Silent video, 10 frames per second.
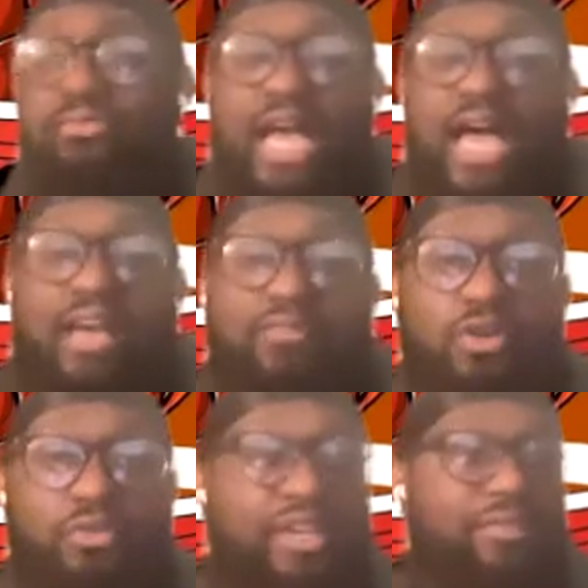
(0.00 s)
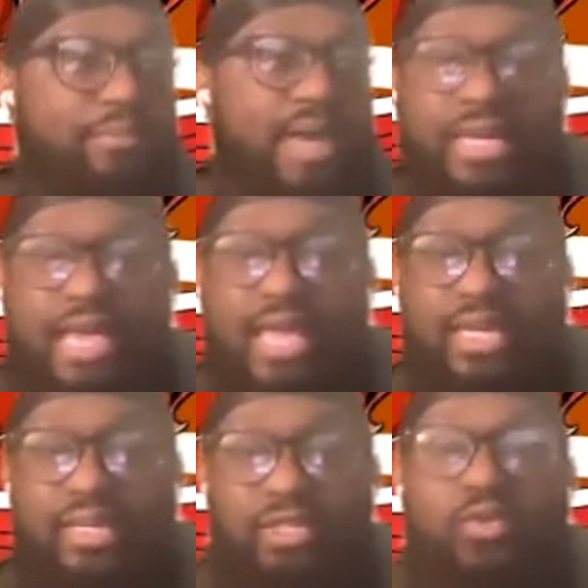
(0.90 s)
I have no faith in Matt
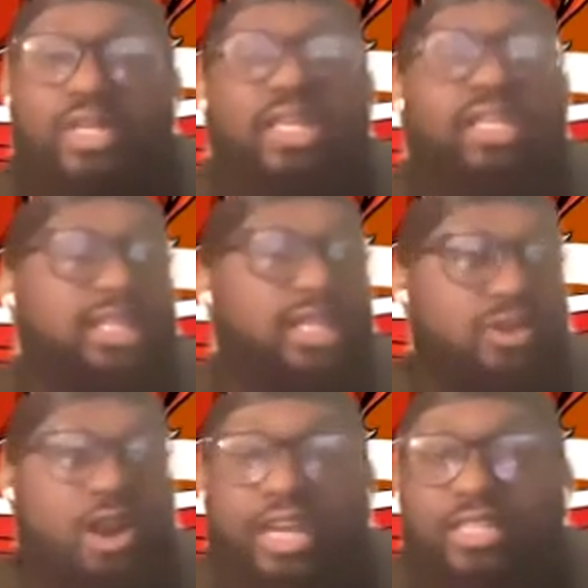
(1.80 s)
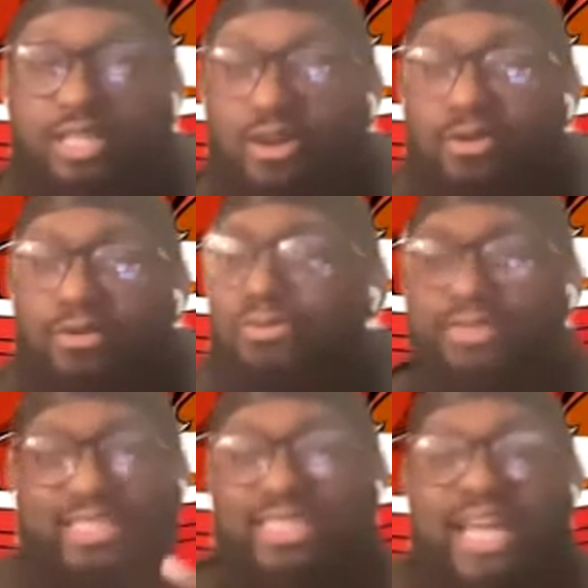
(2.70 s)
Nagy doing anything right. So
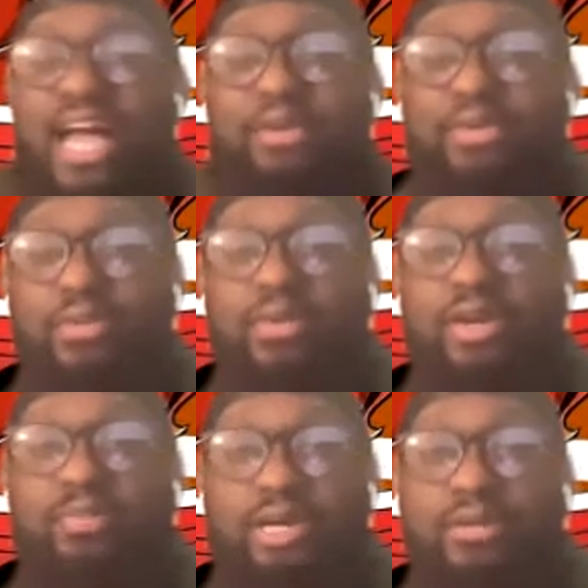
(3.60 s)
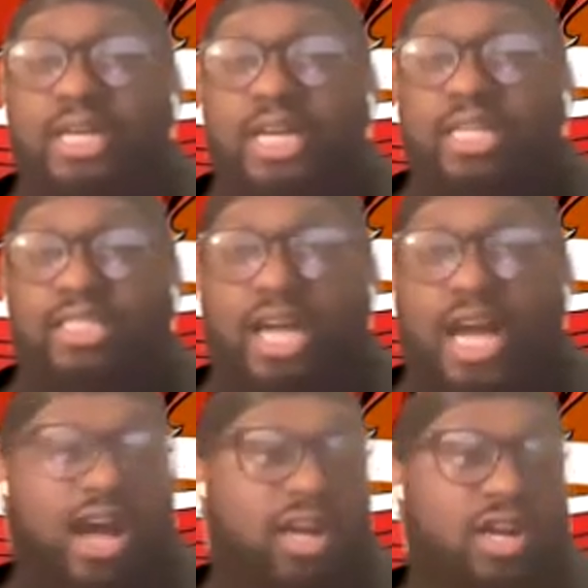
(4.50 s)
shit, I ain't really worried about
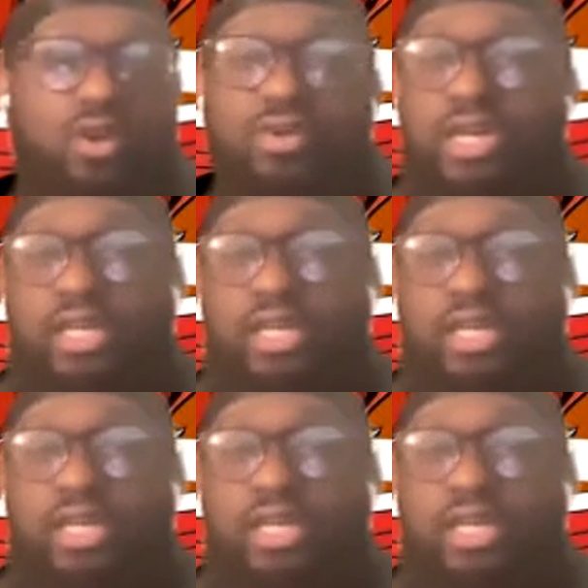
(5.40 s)
Chicago.